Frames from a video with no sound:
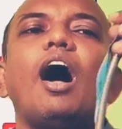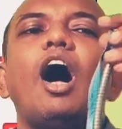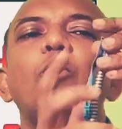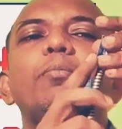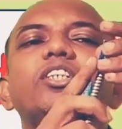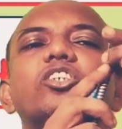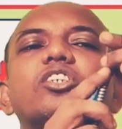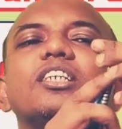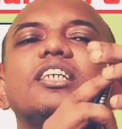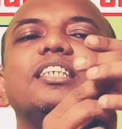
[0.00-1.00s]
how
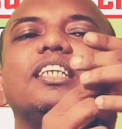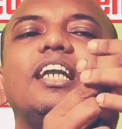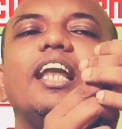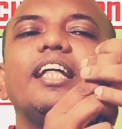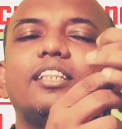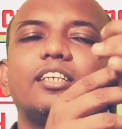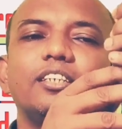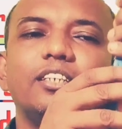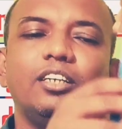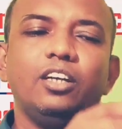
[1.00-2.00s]
much is the
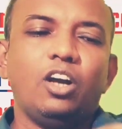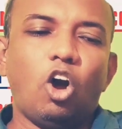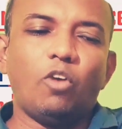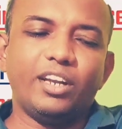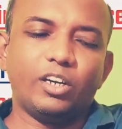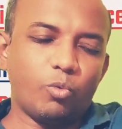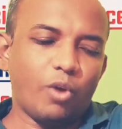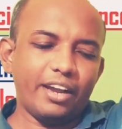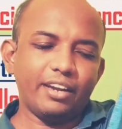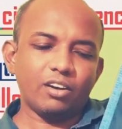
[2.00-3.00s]
length of that
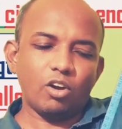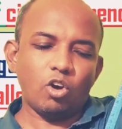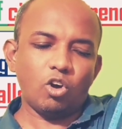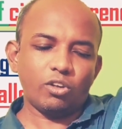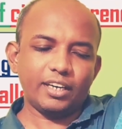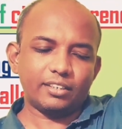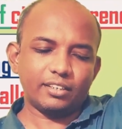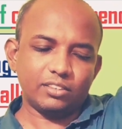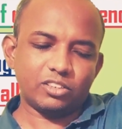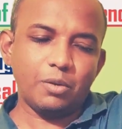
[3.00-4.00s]
wire or
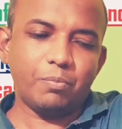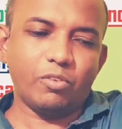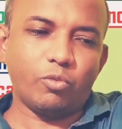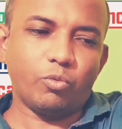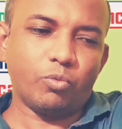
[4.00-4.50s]
that strip